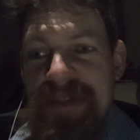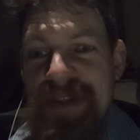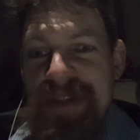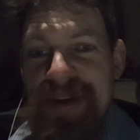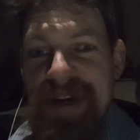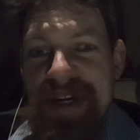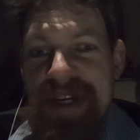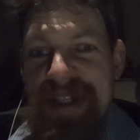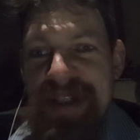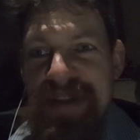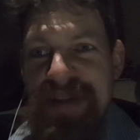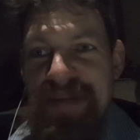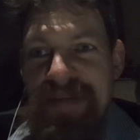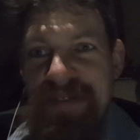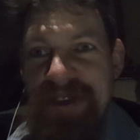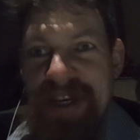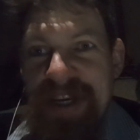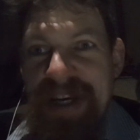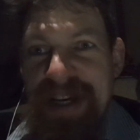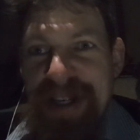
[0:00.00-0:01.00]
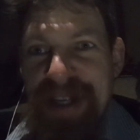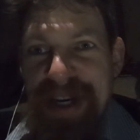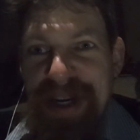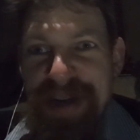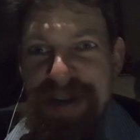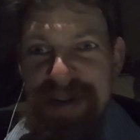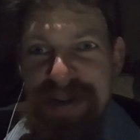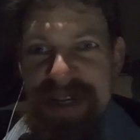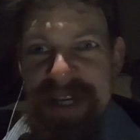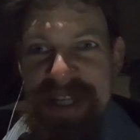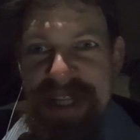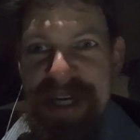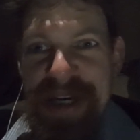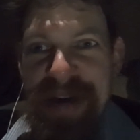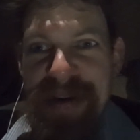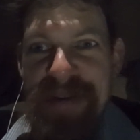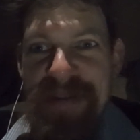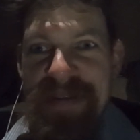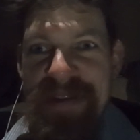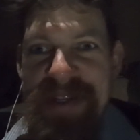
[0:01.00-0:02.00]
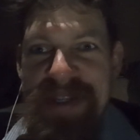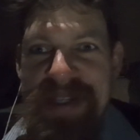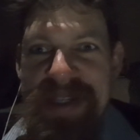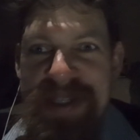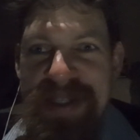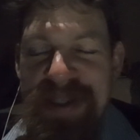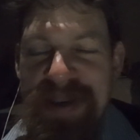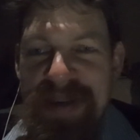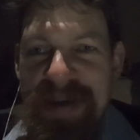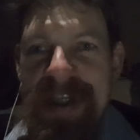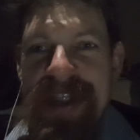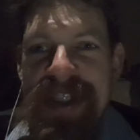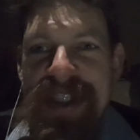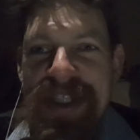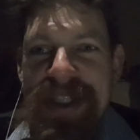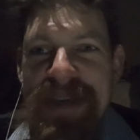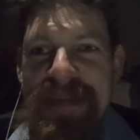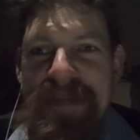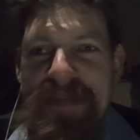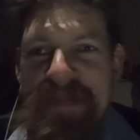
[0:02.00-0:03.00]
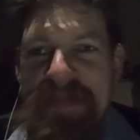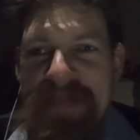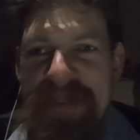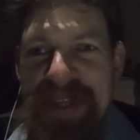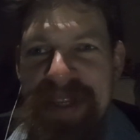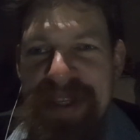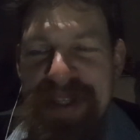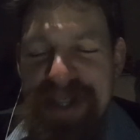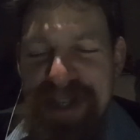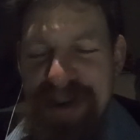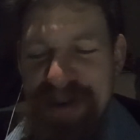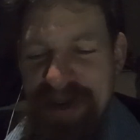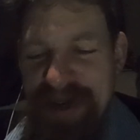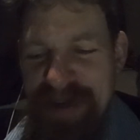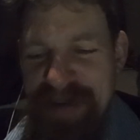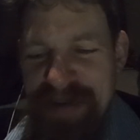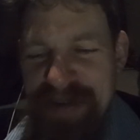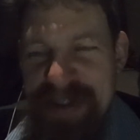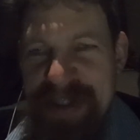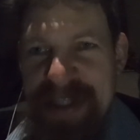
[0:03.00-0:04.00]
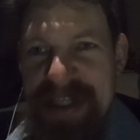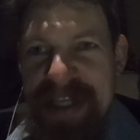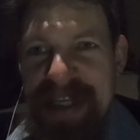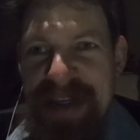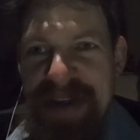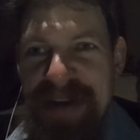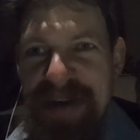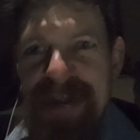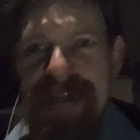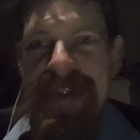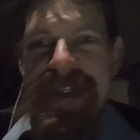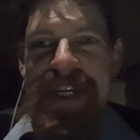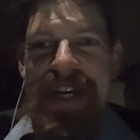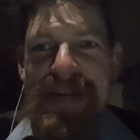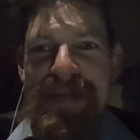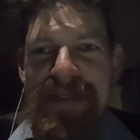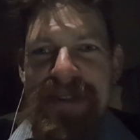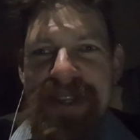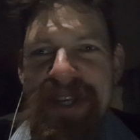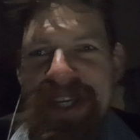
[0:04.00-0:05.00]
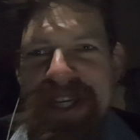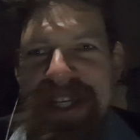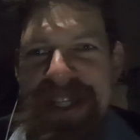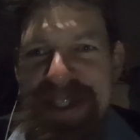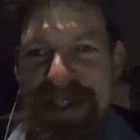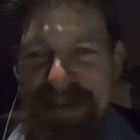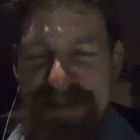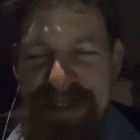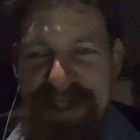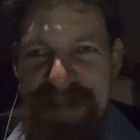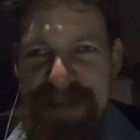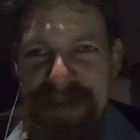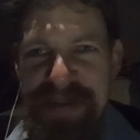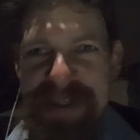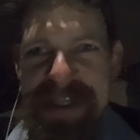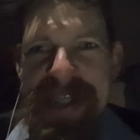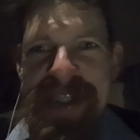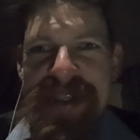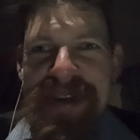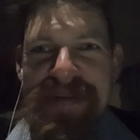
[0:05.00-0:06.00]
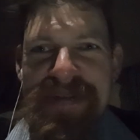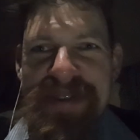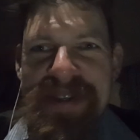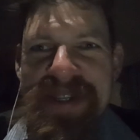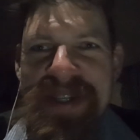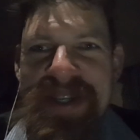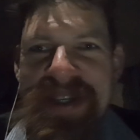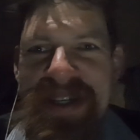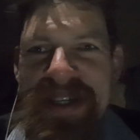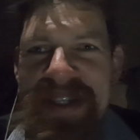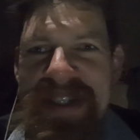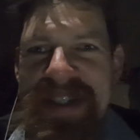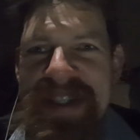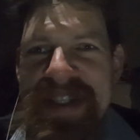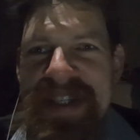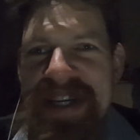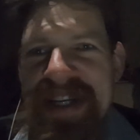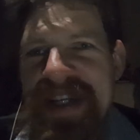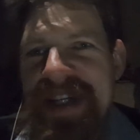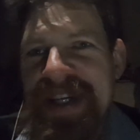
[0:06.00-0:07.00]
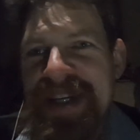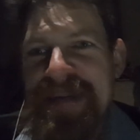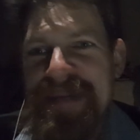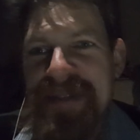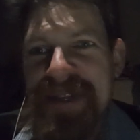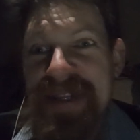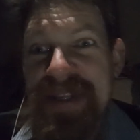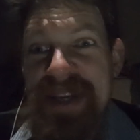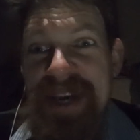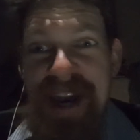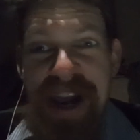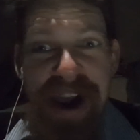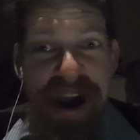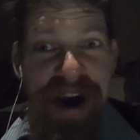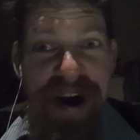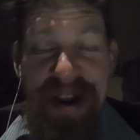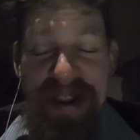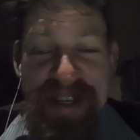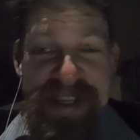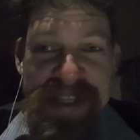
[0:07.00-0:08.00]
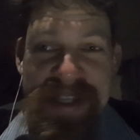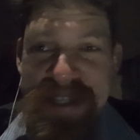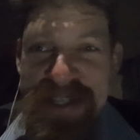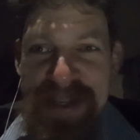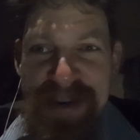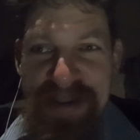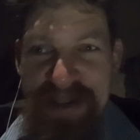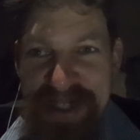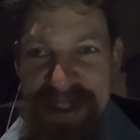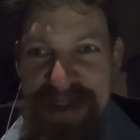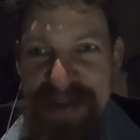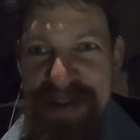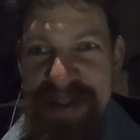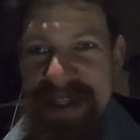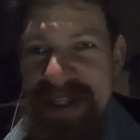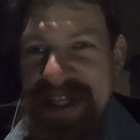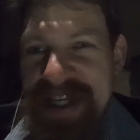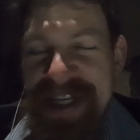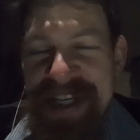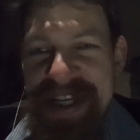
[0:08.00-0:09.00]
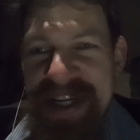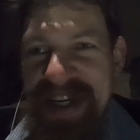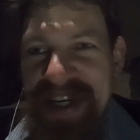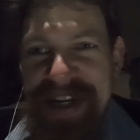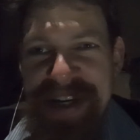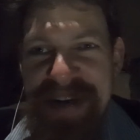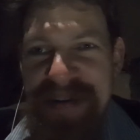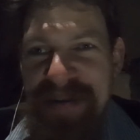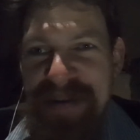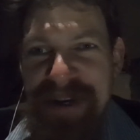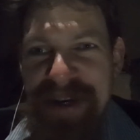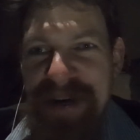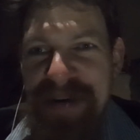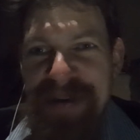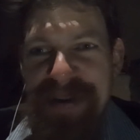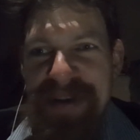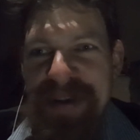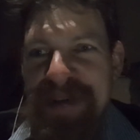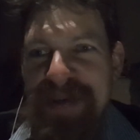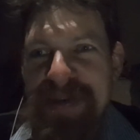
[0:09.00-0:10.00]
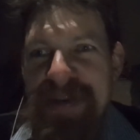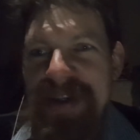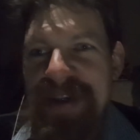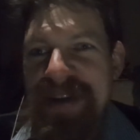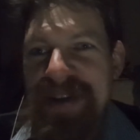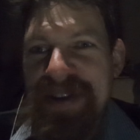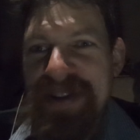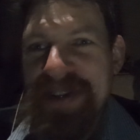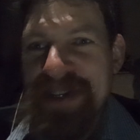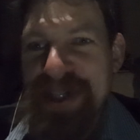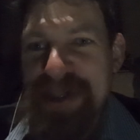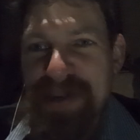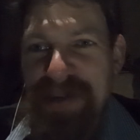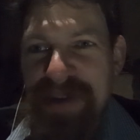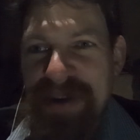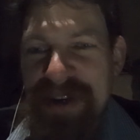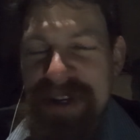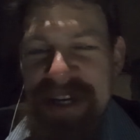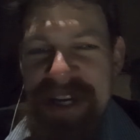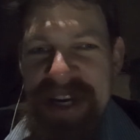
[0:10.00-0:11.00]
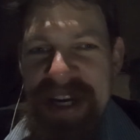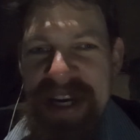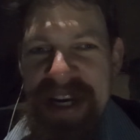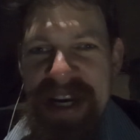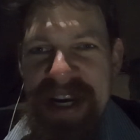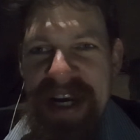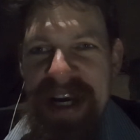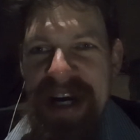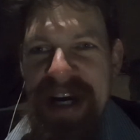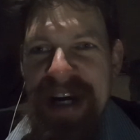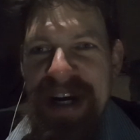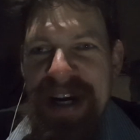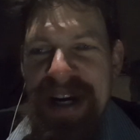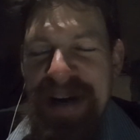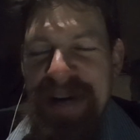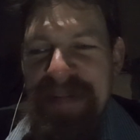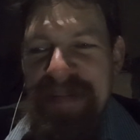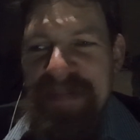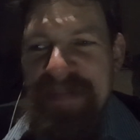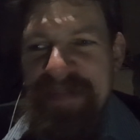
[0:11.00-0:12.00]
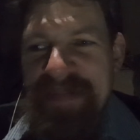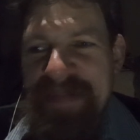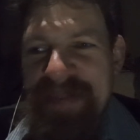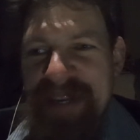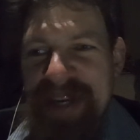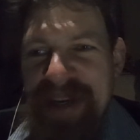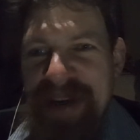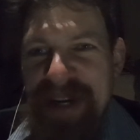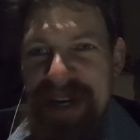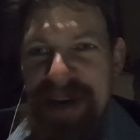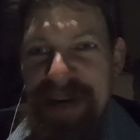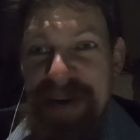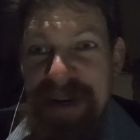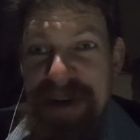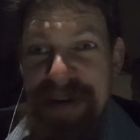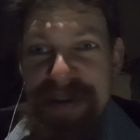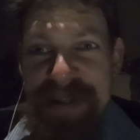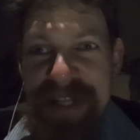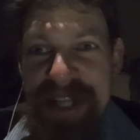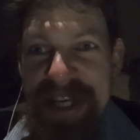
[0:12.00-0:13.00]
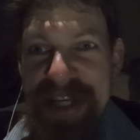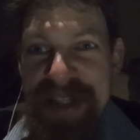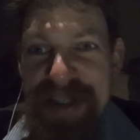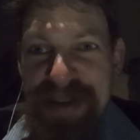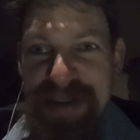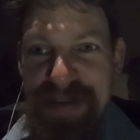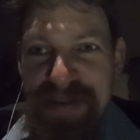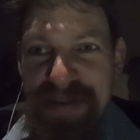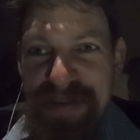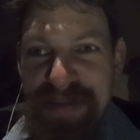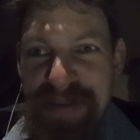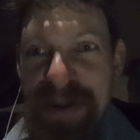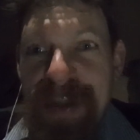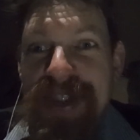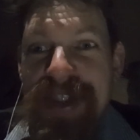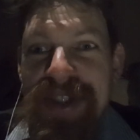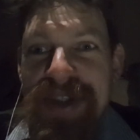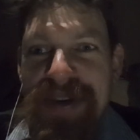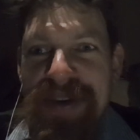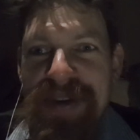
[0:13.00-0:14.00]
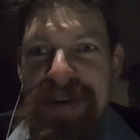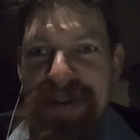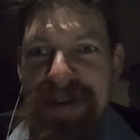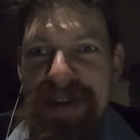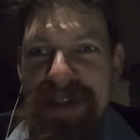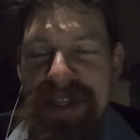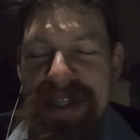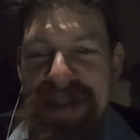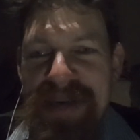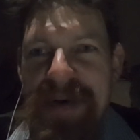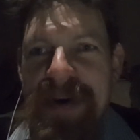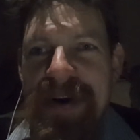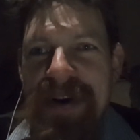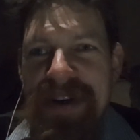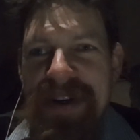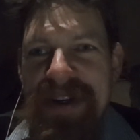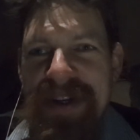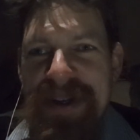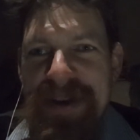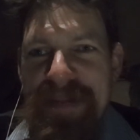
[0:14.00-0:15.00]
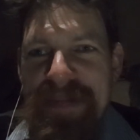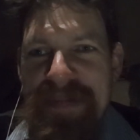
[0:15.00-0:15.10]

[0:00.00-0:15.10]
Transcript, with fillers: trying to figure out how to get out of this situation. So I was like all the time on the heels of this police officer and telling him that, oh, this is so interesting uh, how you're doing all this work. Um, I, I, would like to watch you doing this work.